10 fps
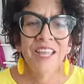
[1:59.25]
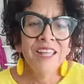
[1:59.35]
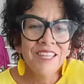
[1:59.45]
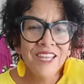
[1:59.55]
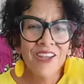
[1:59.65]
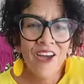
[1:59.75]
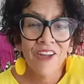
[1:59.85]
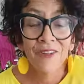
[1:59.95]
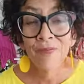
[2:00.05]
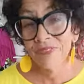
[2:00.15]
There you go.
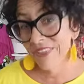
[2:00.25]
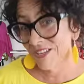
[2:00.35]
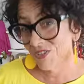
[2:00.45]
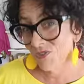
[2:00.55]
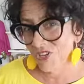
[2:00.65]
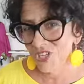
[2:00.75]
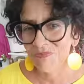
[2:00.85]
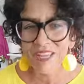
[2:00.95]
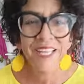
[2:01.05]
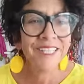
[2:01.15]
Thanks for watching
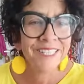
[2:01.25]
me.